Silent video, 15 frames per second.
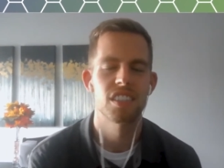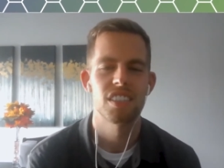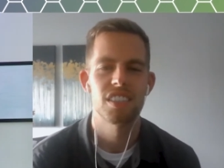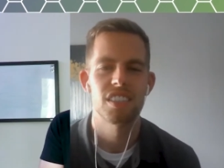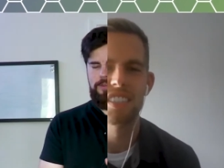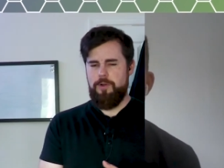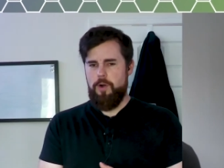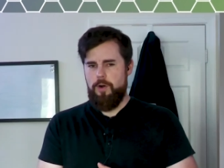
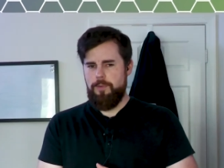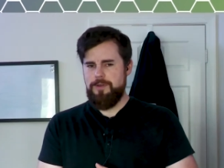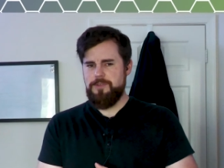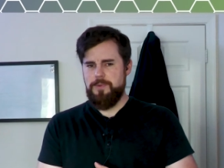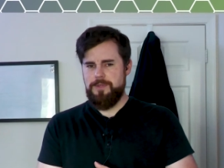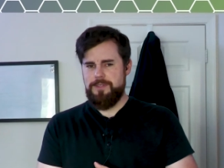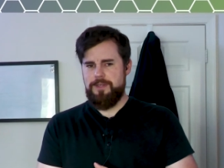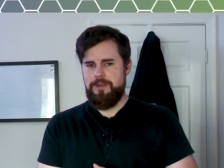Have you
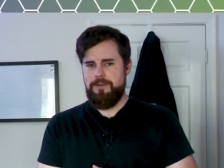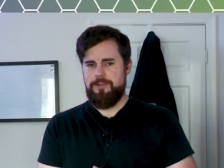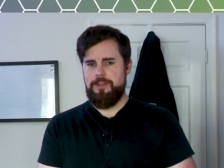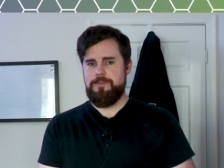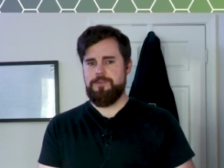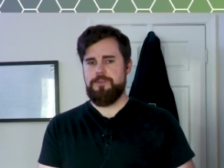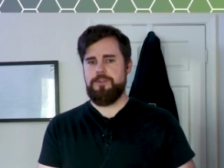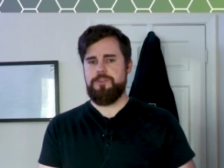always worked at
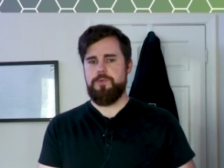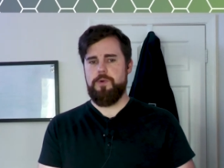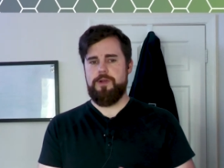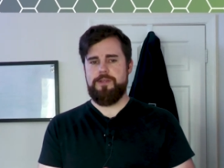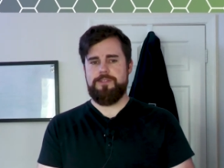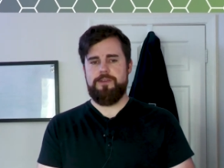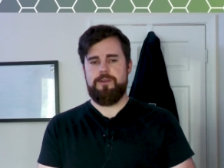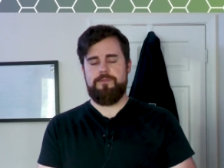Interclypse, or did you
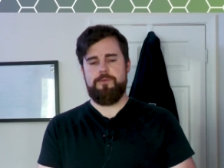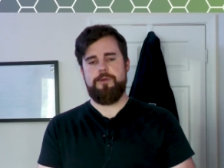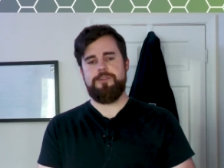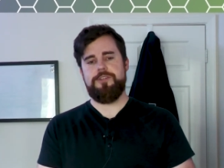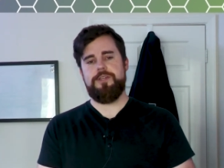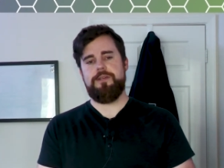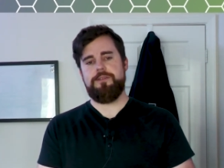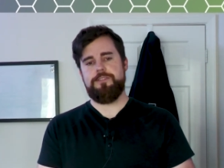work at software
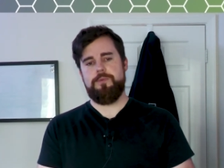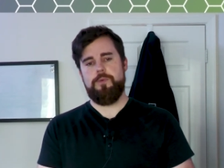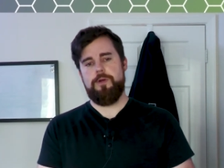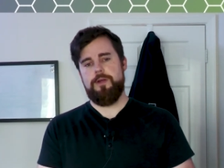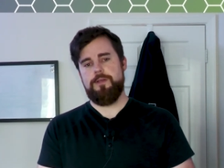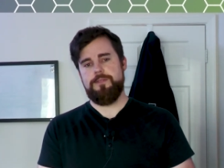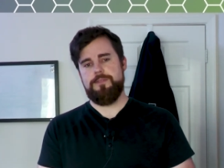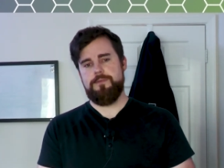engineering
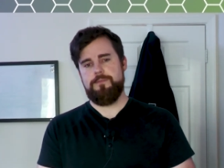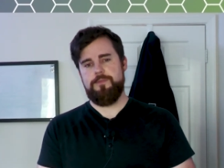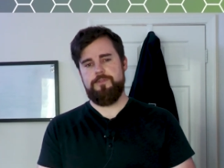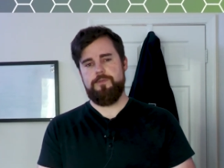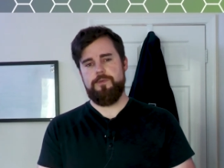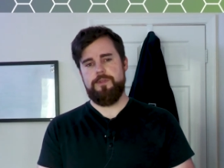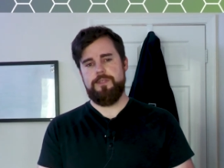somewhere else before